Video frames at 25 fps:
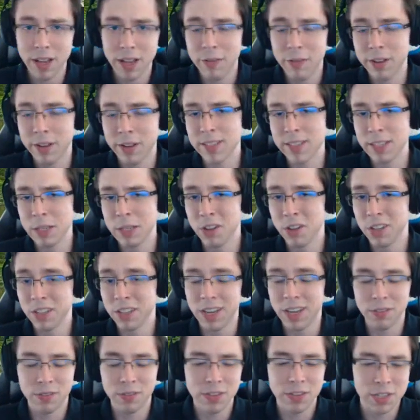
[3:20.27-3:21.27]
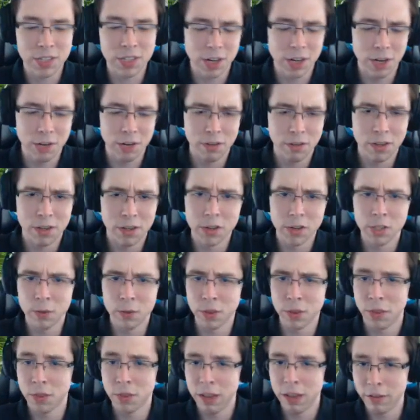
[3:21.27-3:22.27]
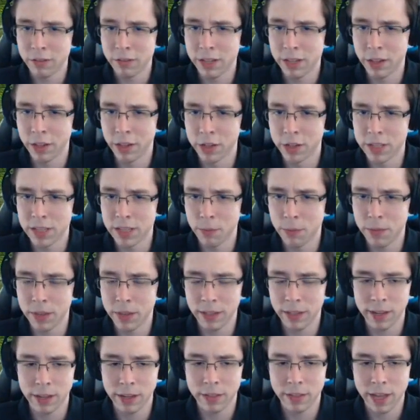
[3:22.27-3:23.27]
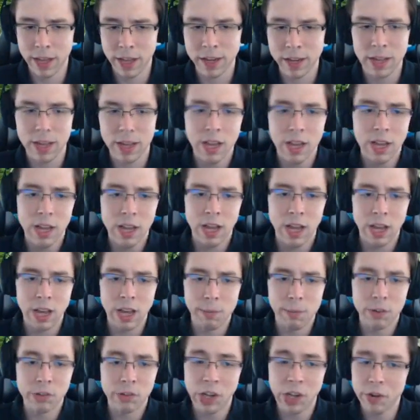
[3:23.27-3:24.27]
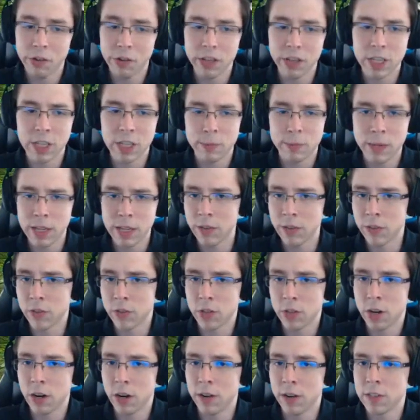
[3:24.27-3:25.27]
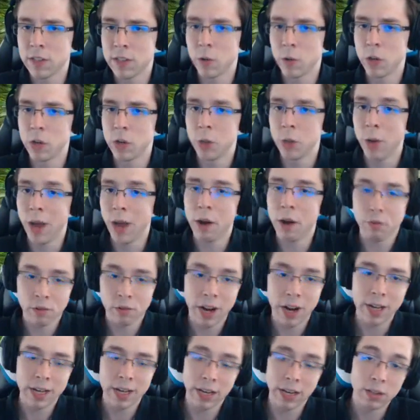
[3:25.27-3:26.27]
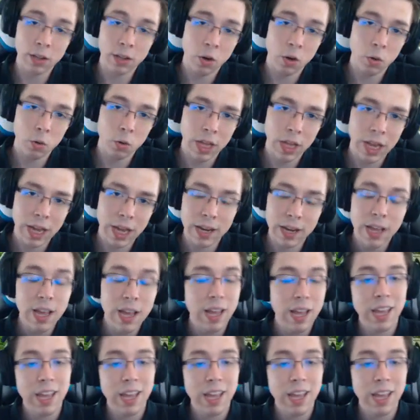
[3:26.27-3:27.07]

Obviously, you could get this card reduced with a Thieves Guild or something like that, but generally speaking, this card isn't going to outright kill a whole lot.